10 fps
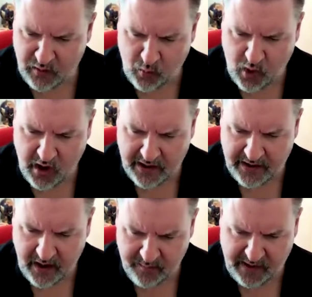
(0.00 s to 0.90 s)
and
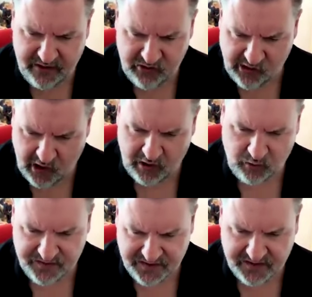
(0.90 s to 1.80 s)
why a
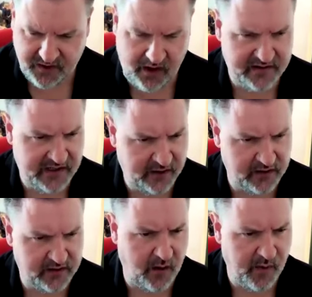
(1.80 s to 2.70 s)
matriarchal society
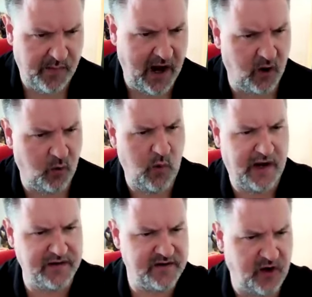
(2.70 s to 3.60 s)
could come about
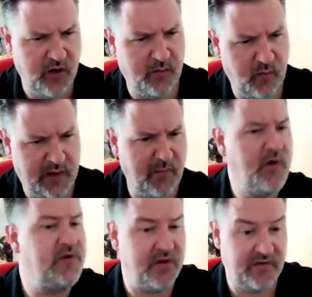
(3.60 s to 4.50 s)
when so when
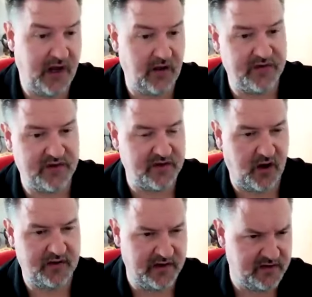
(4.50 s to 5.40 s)
most of the other
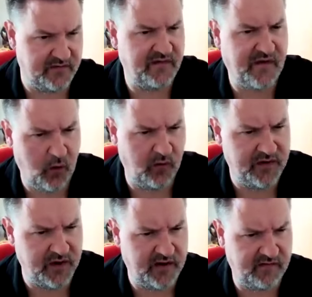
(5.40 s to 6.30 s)
societies have evolved
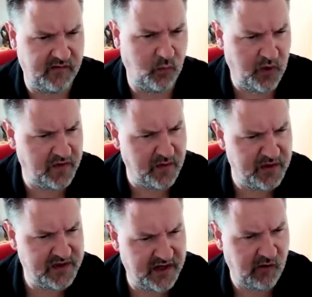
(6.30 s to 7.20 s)
in a different what are the
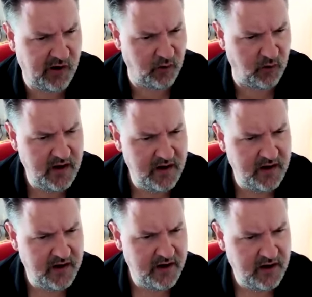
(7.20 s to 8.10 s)
material
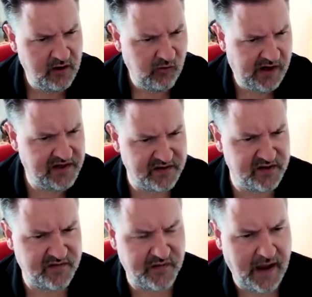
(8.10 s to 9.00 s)

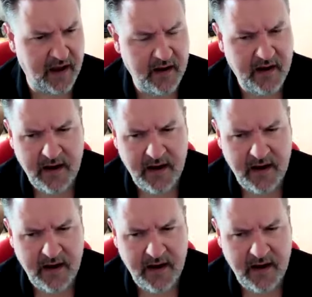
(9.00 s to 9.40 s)
reasons for that